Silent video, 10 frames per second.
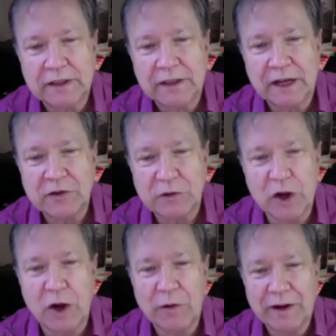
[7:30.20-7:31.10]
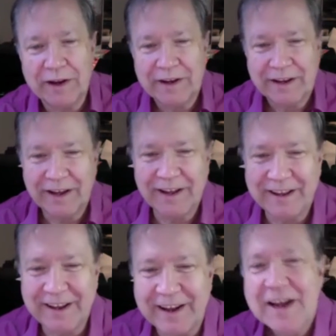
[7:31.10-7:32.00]
Oh, of course, absolutely.
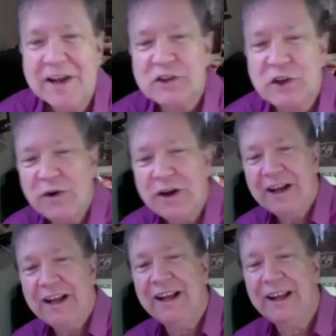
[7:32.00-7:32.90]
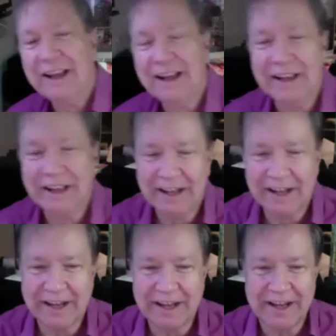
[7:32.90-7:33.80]
I can see the quality of your work
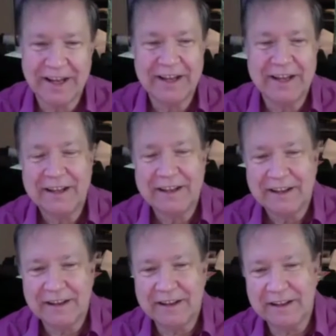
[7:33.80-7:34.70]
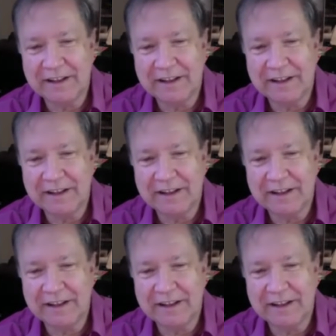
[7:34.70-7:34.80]
is exceptional.